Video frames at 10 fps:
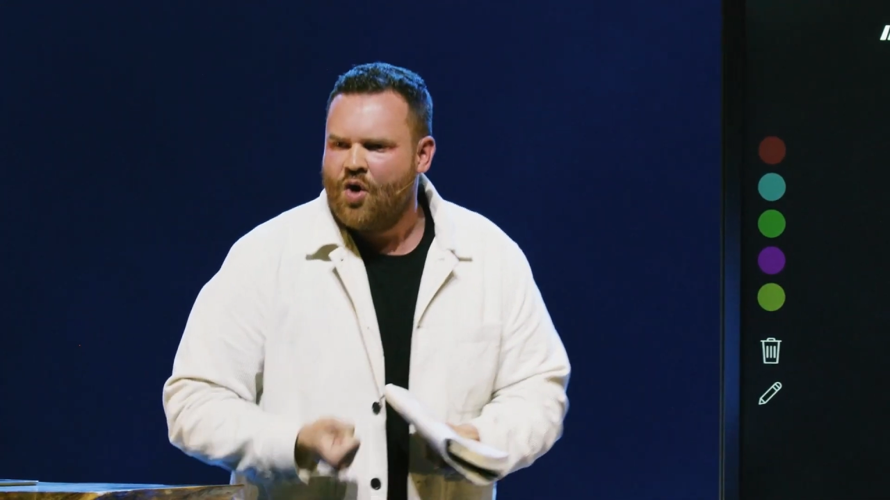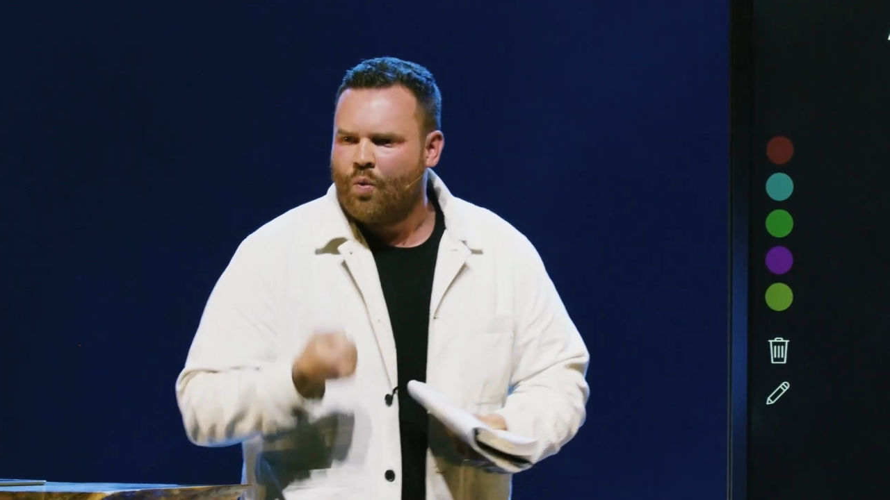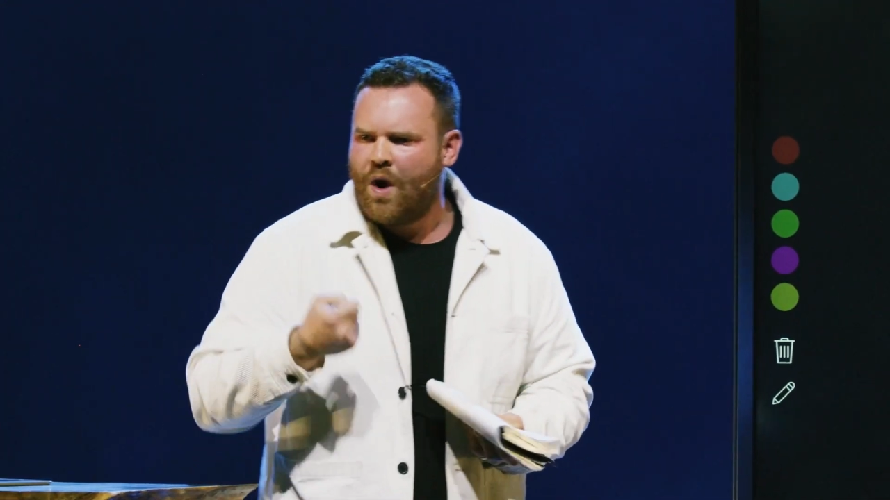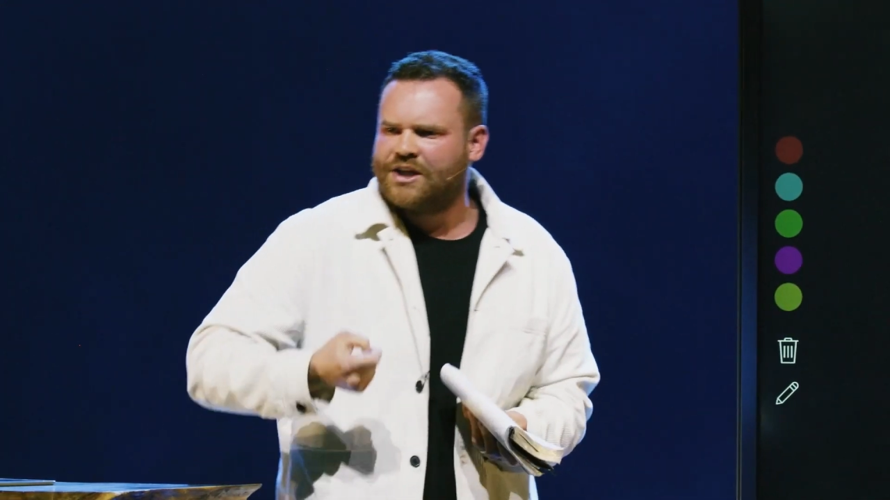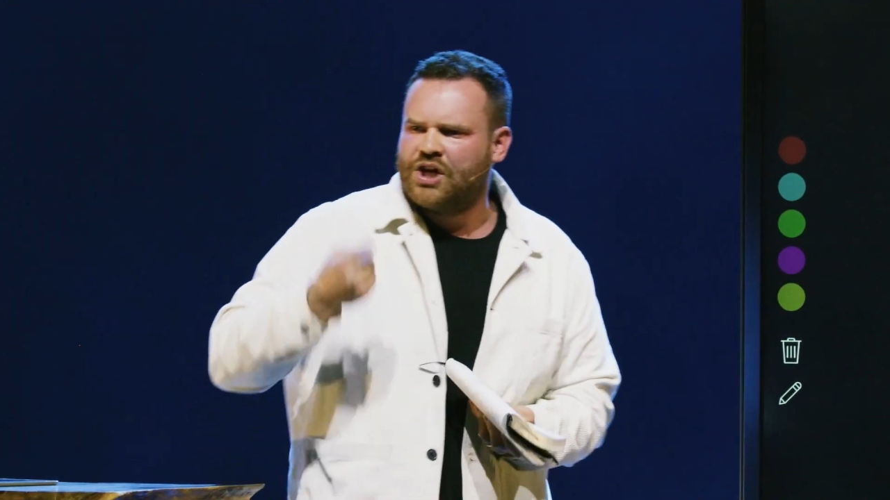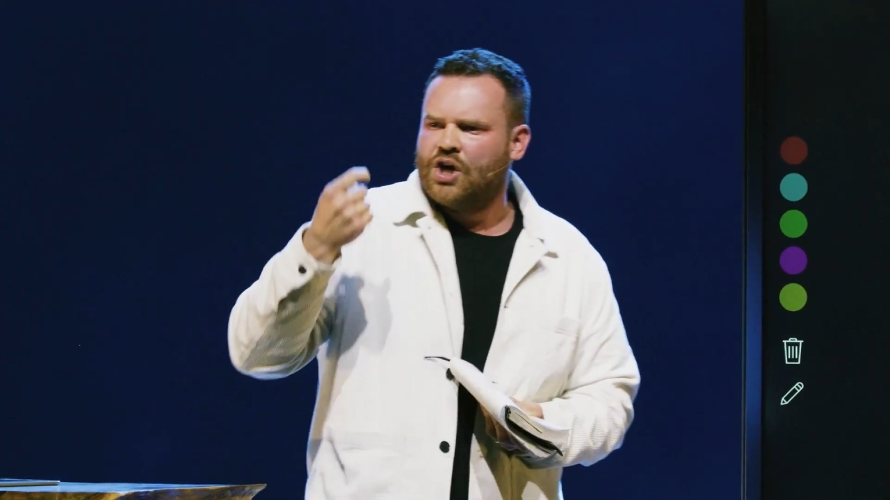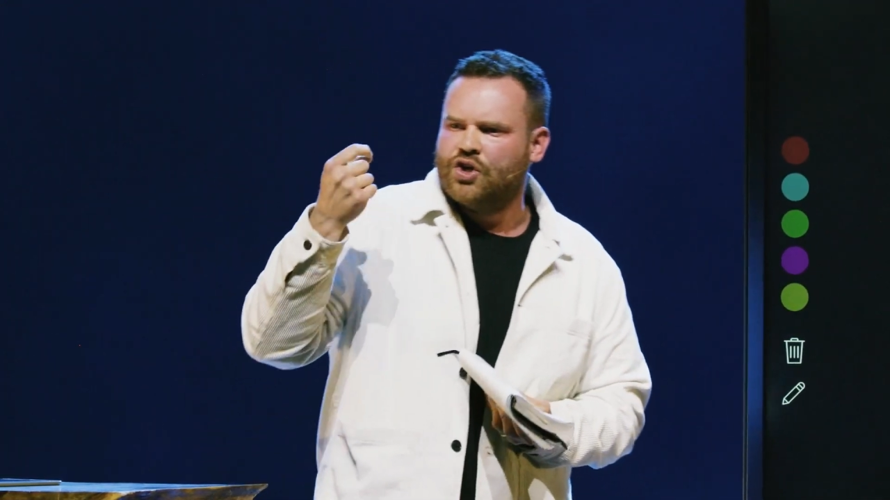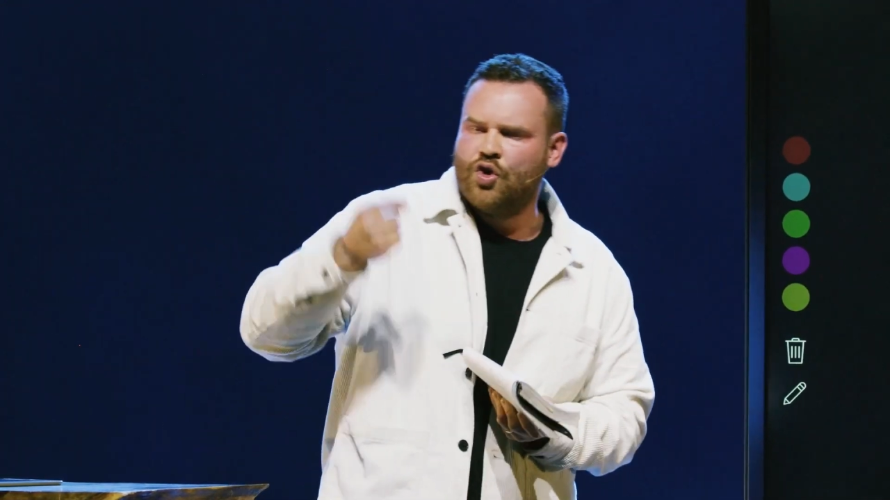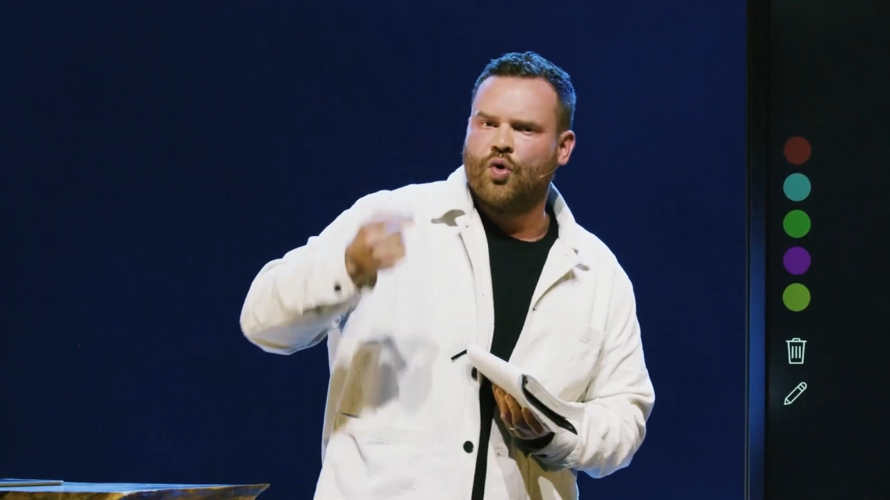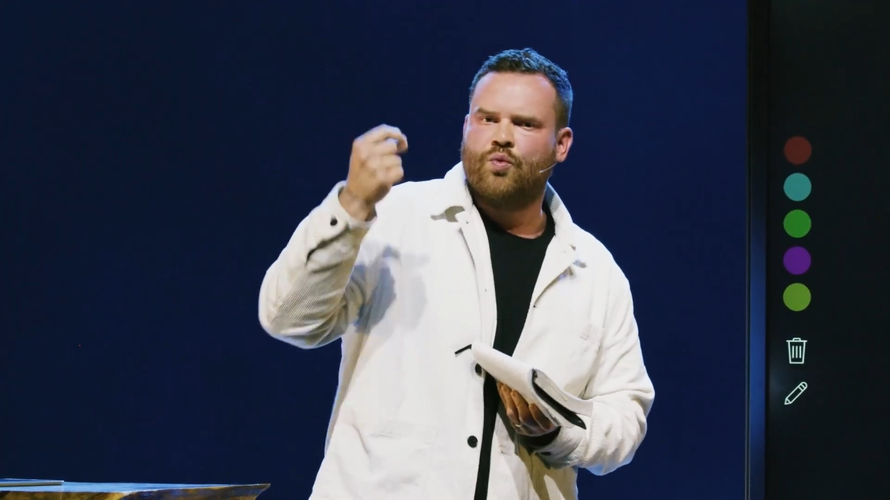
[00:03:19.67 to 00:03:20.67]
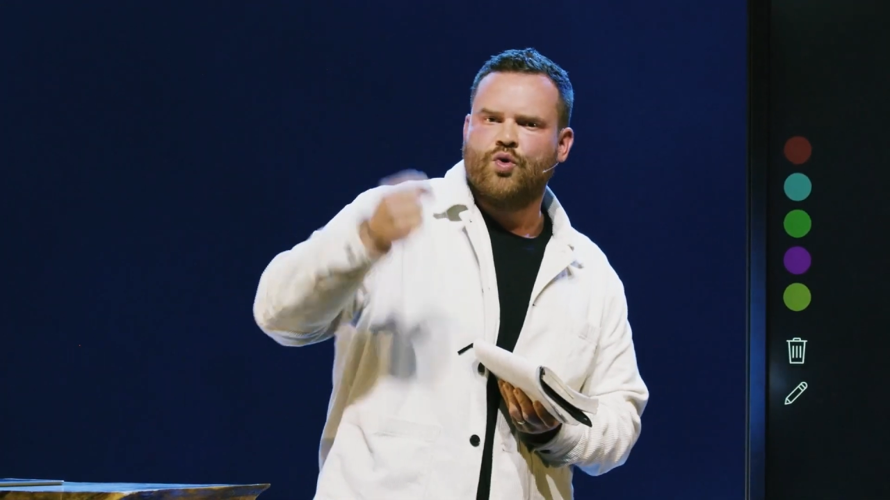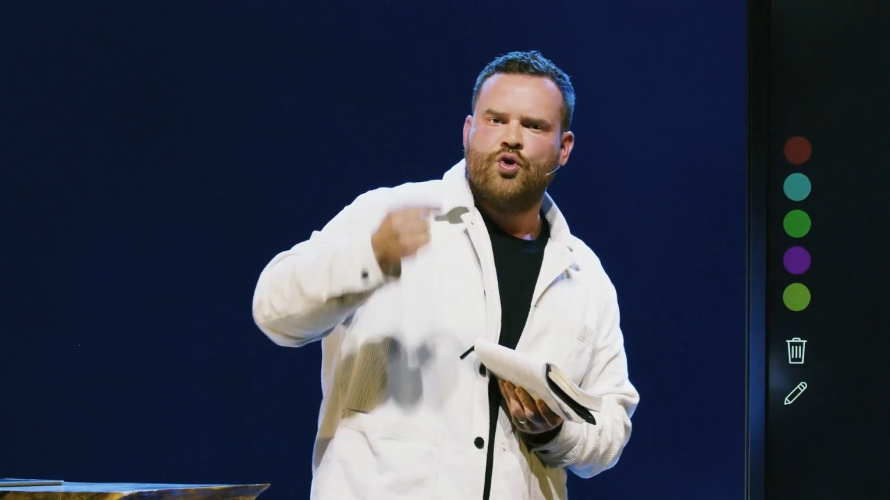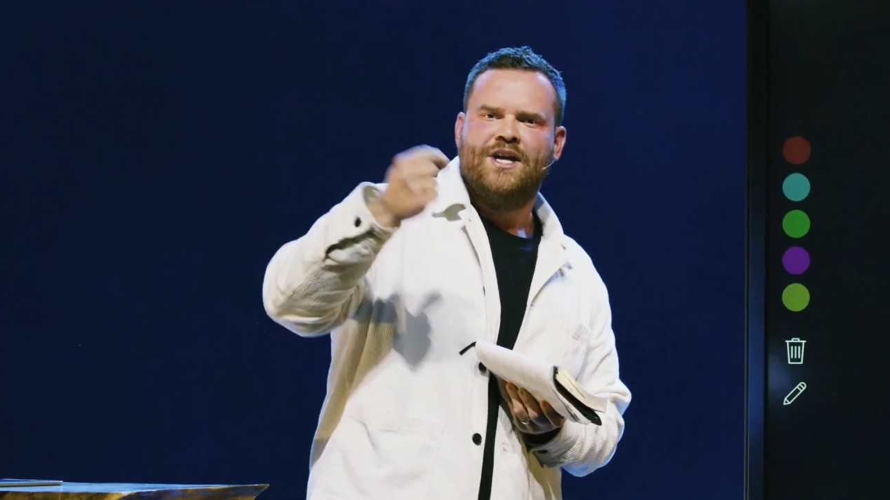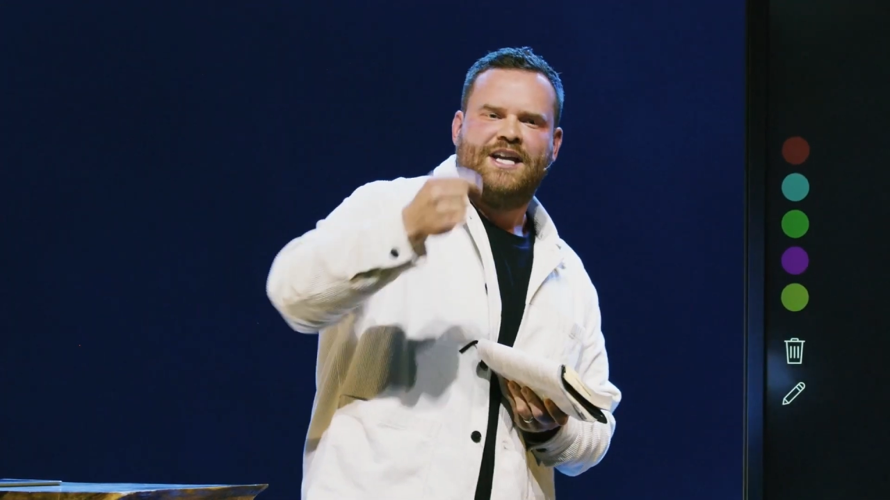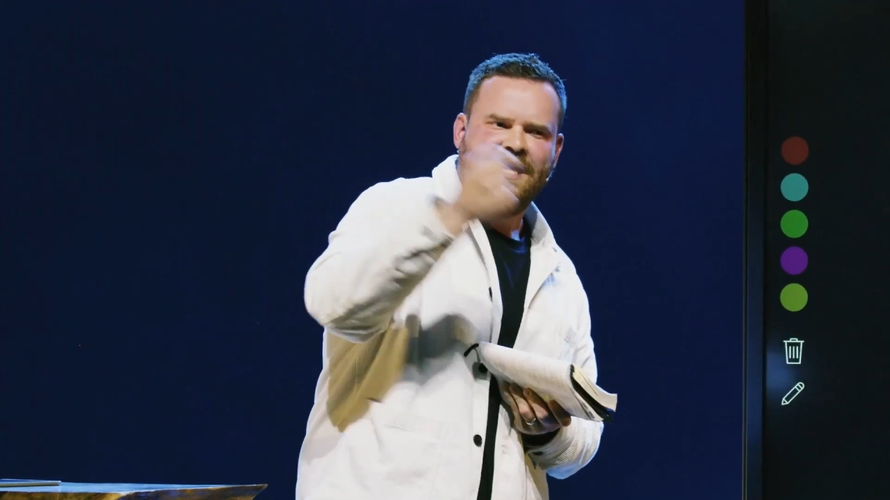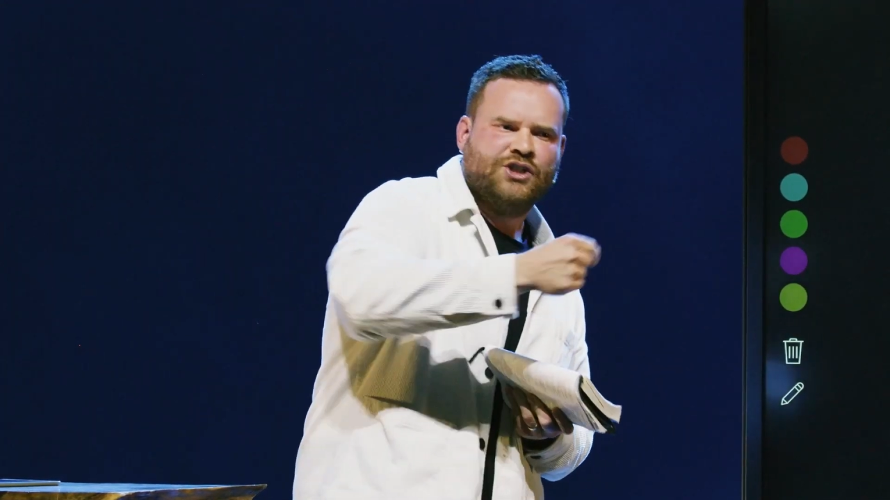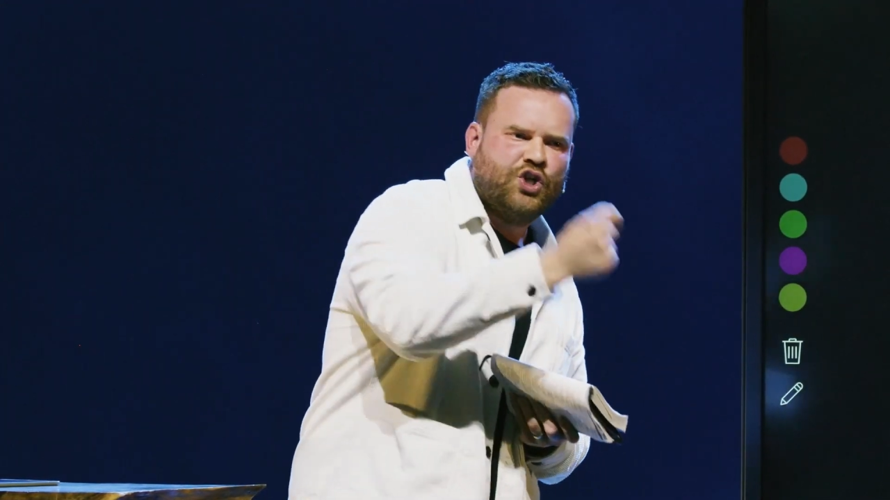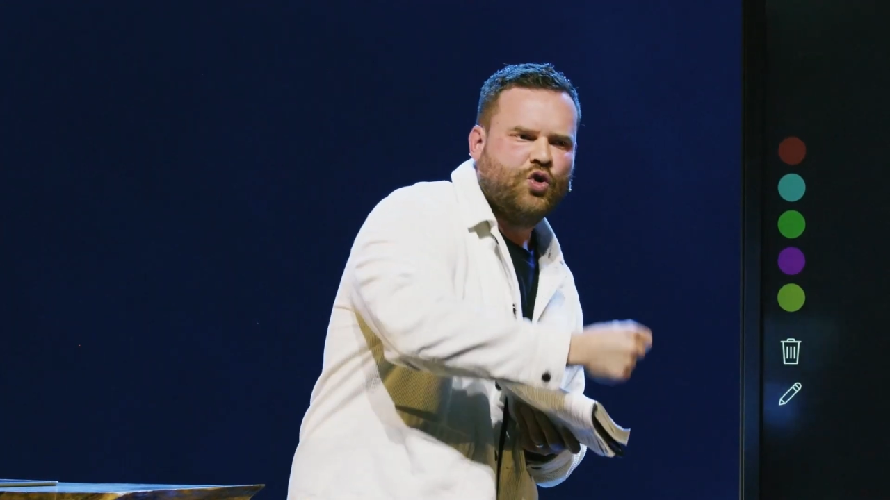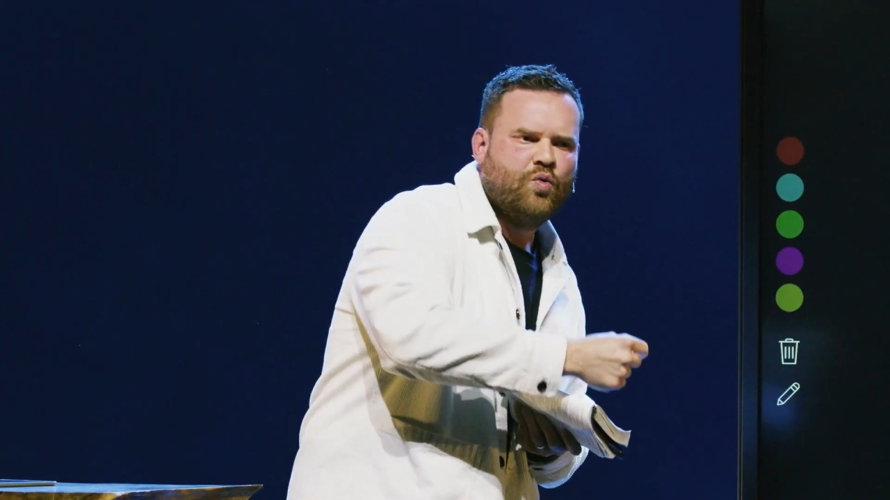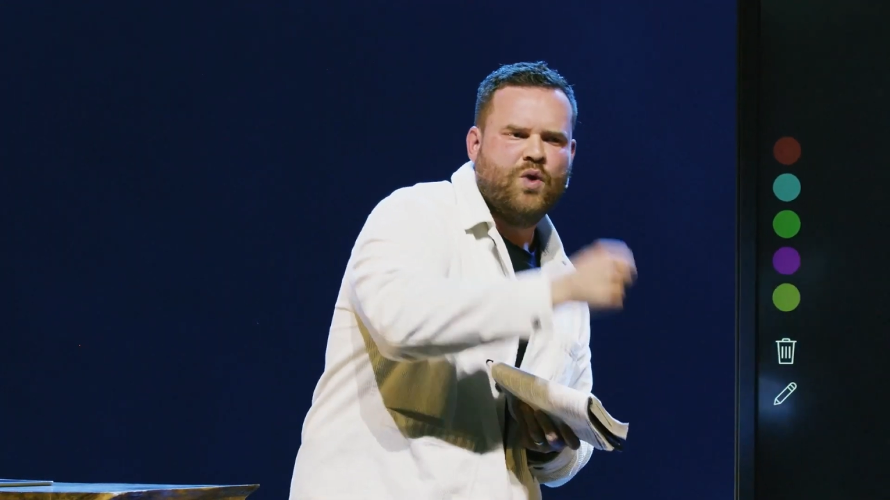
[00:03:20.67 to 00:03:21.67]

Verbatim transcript: What you're rooted into